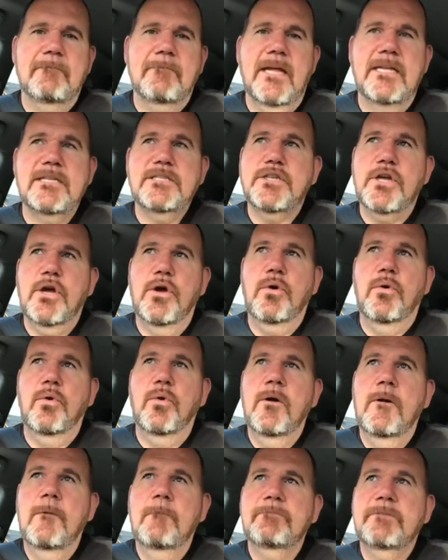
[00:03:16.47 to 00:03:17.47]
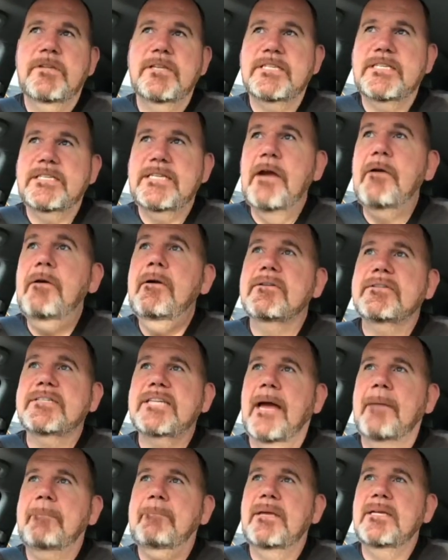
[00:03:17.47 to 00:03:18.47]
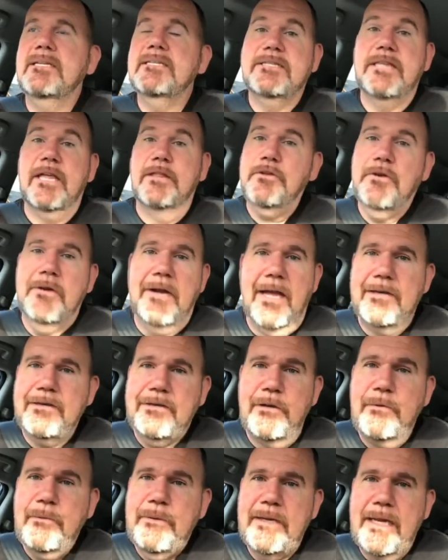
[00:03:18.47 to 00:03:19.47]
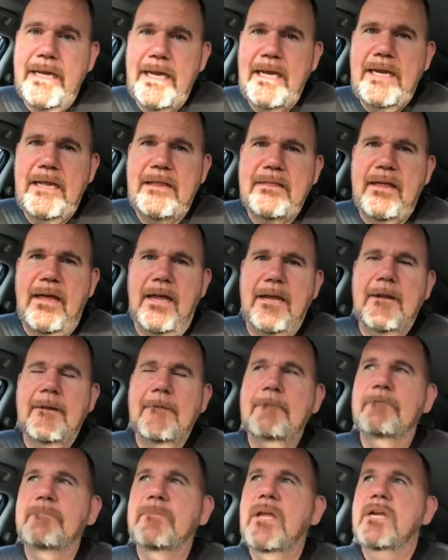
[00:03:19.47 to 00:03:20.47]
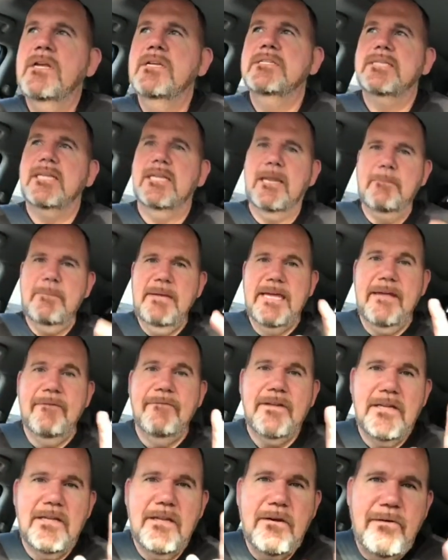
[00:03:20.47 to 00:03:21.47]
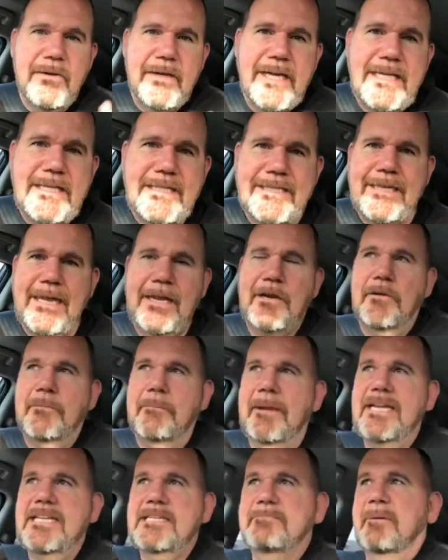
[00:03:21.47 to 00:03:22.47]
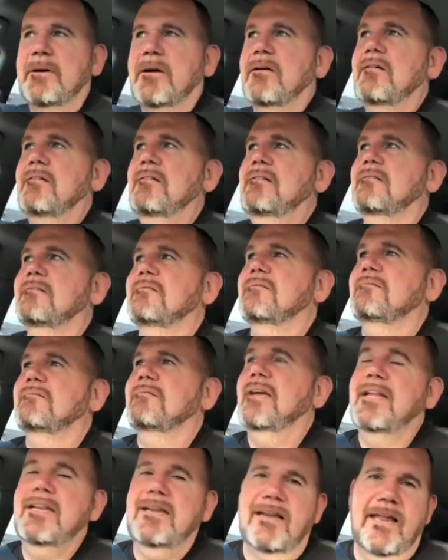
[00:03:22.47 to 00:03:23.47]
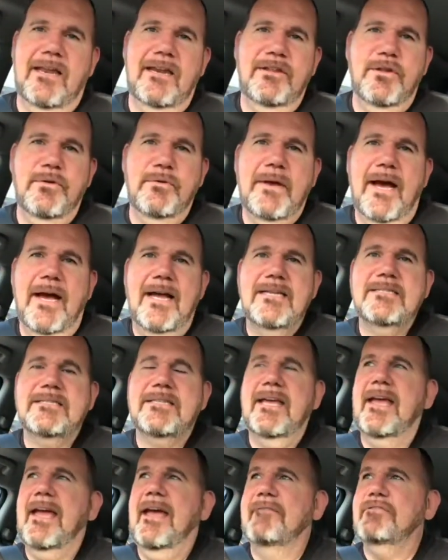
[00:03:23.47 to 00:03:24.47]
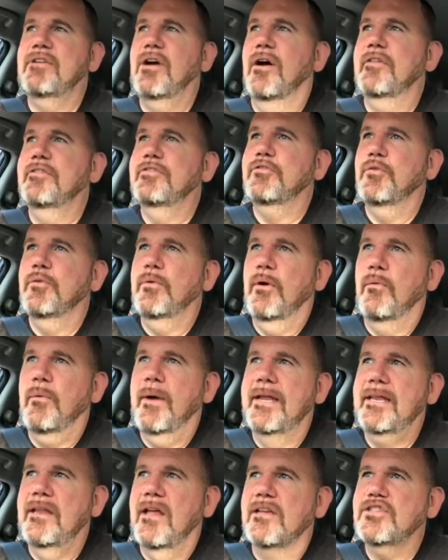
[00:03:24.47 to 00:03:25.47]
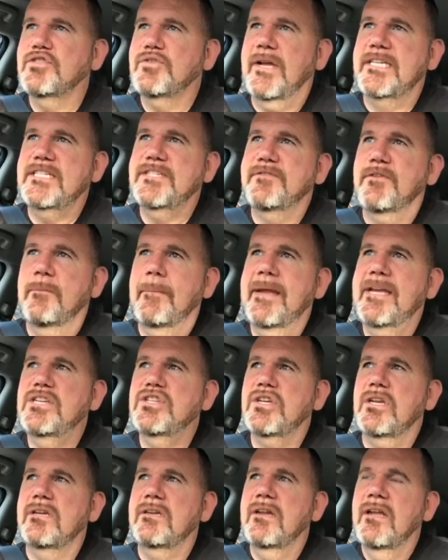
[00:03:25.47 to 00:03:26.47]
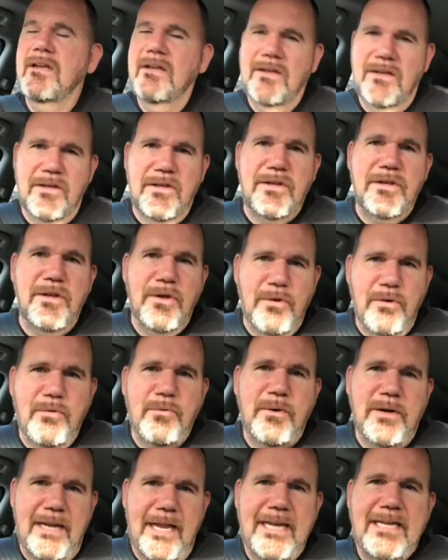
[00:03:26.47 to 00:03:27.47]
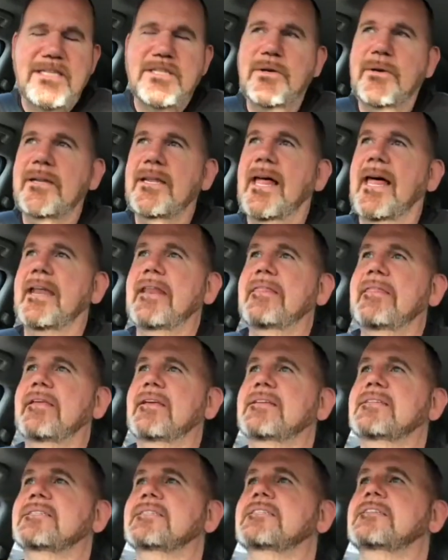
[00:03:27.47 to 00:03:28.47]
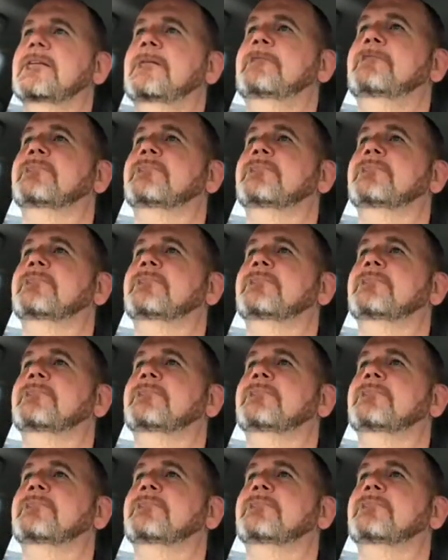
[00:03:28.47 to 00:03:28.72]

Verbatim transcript: And so the stereotype is that they're not doing anything. So let me give you a little insider baseball. And a lot of you guys that have gone through a weight loss transformation, you'll relate to a lot of this.